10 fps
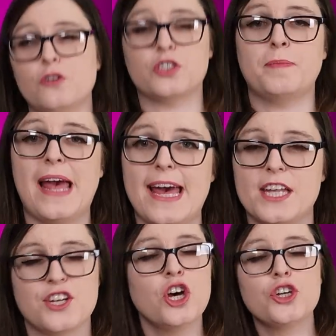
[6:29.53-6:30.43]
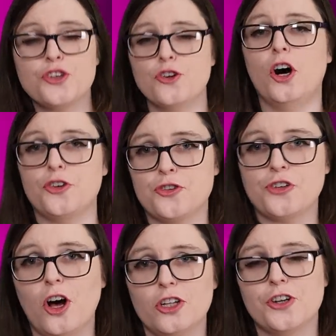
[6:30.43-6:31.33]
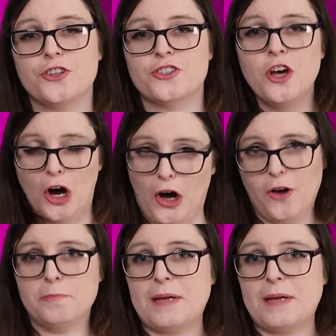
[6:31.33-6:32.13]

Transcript: to spend $200 on